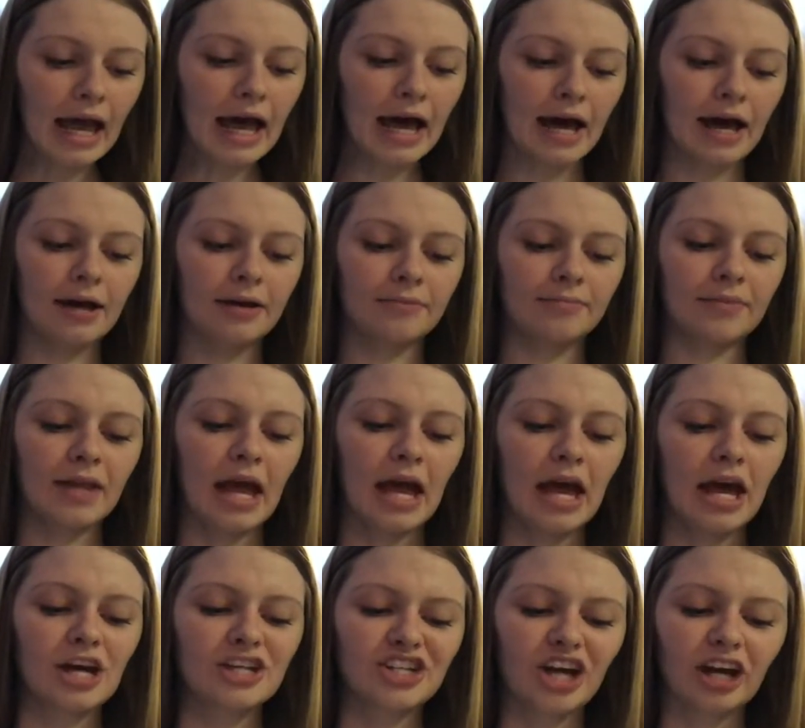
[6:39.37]

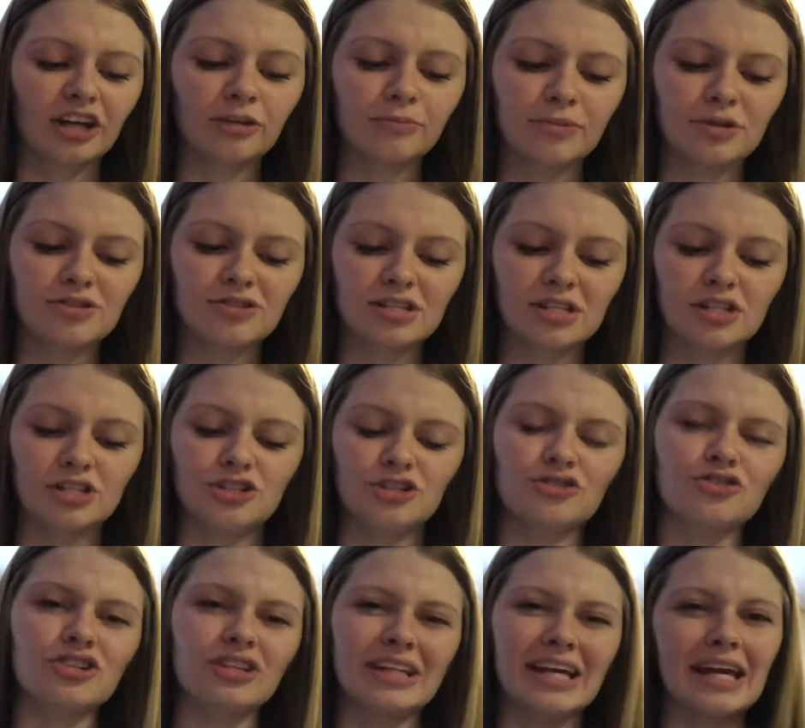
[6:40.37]
Child abuse is
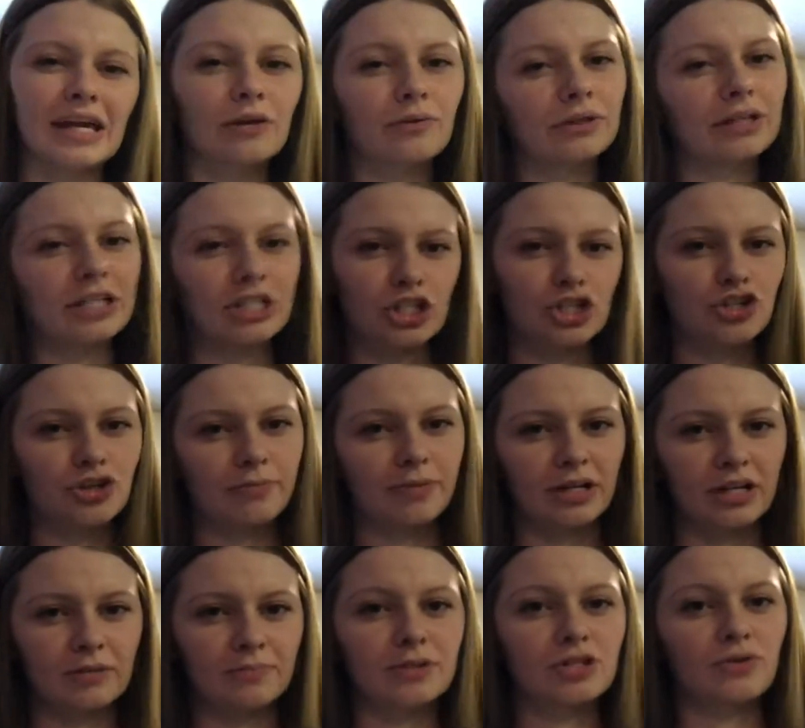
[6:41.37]
usually equally
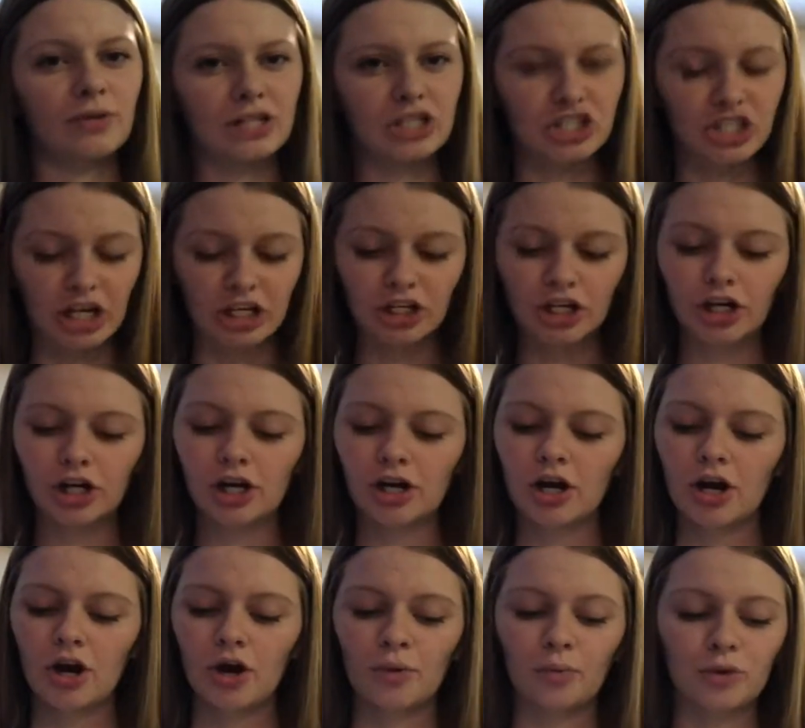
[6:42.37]
distributed between gender,
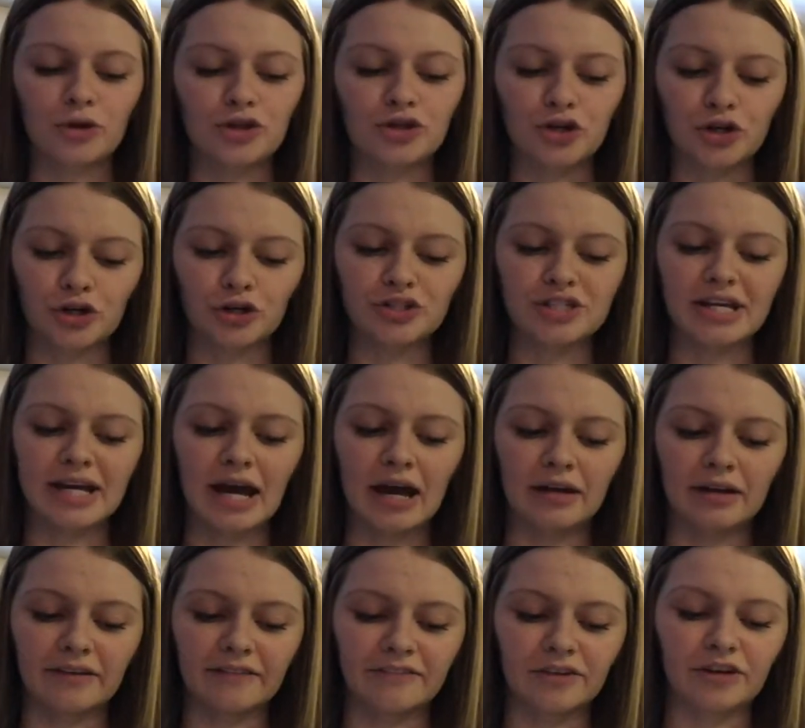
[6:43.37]
with girls
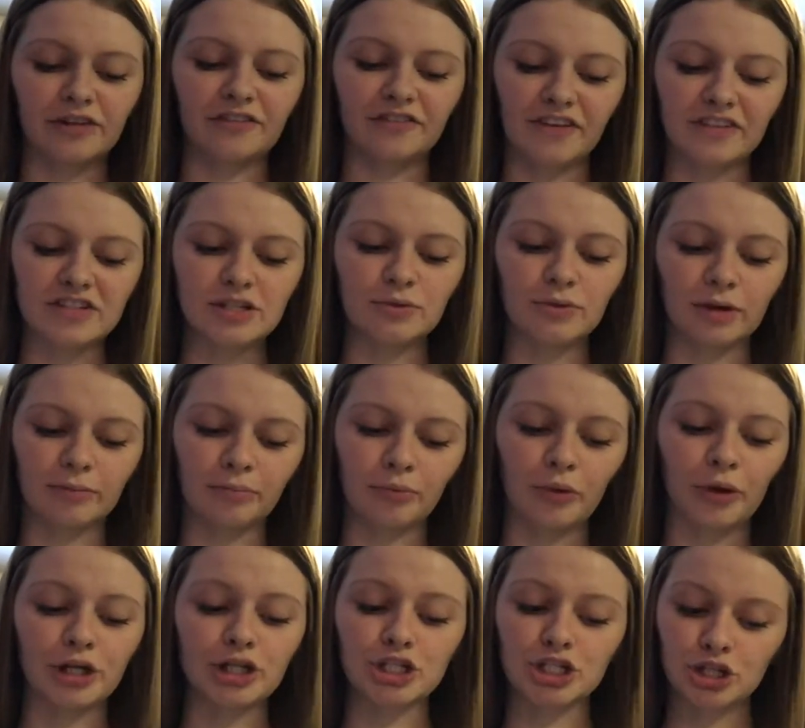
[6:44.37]
accounting for
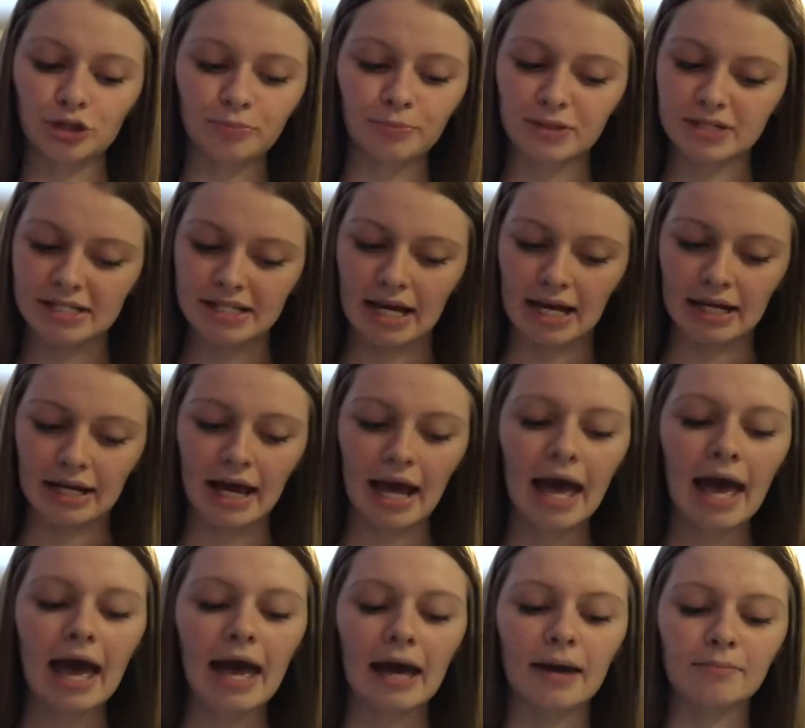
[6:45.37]
51.2%
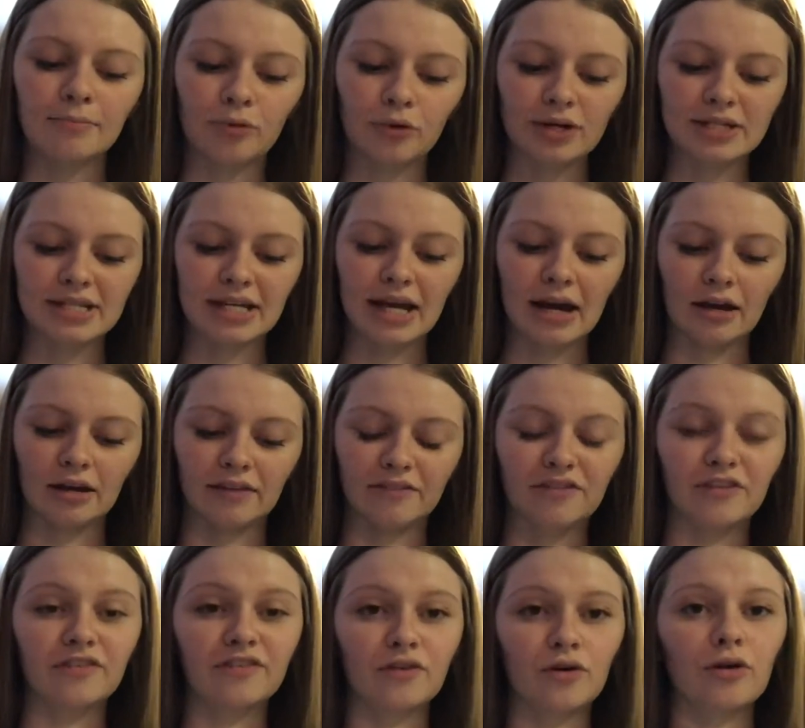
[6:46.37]
and boys accounting
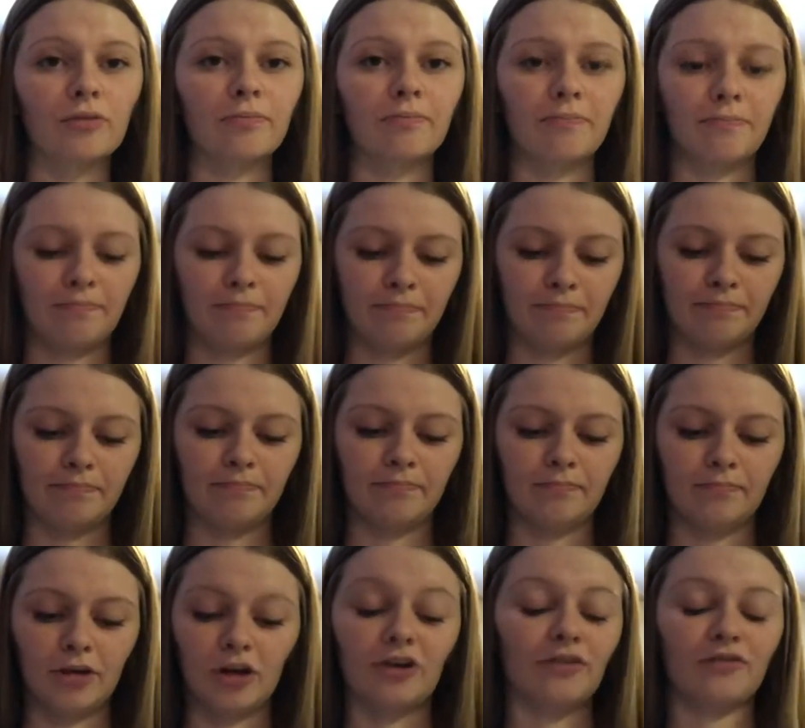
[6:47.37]
for
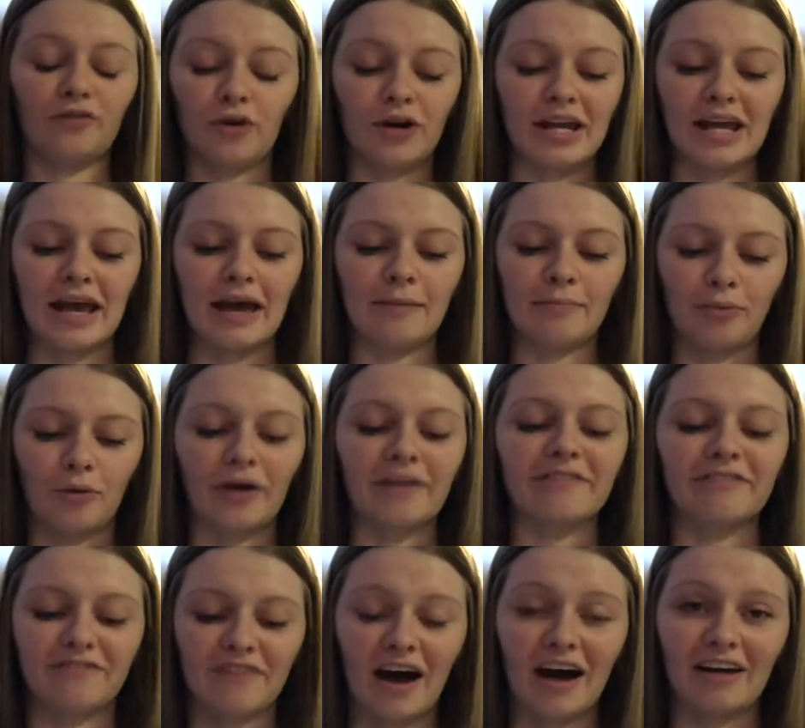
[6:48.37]

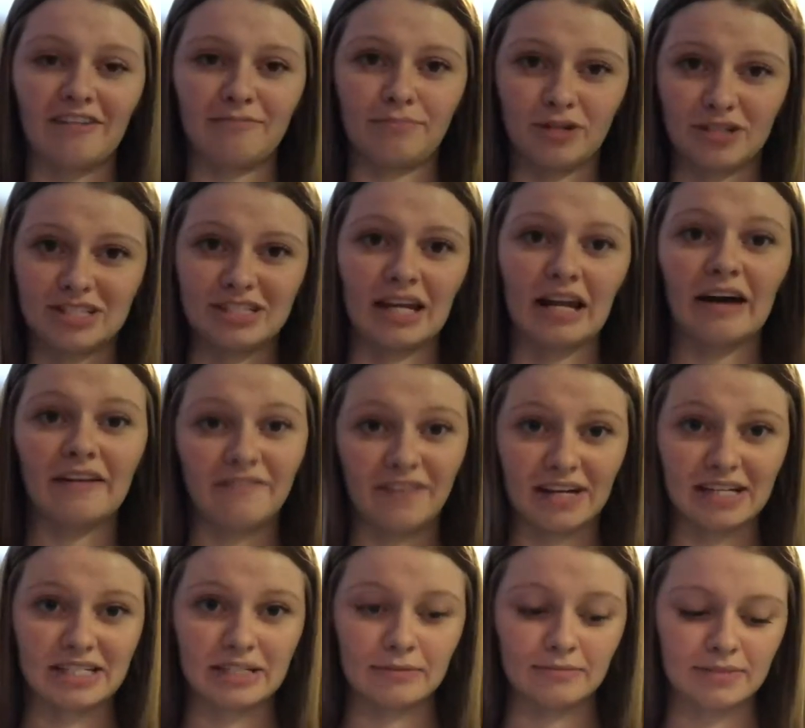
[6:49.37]
48.5% of
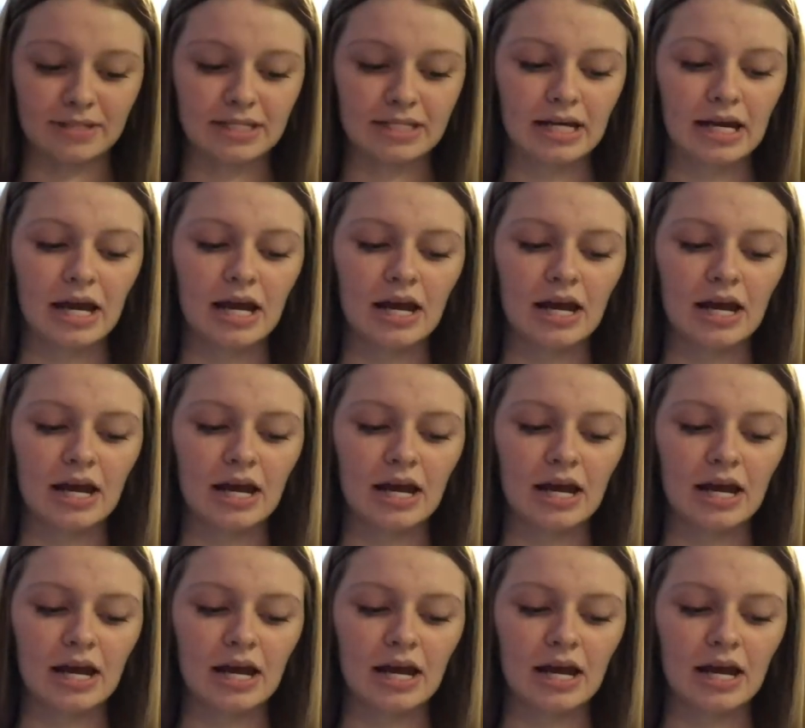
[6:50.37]
victims.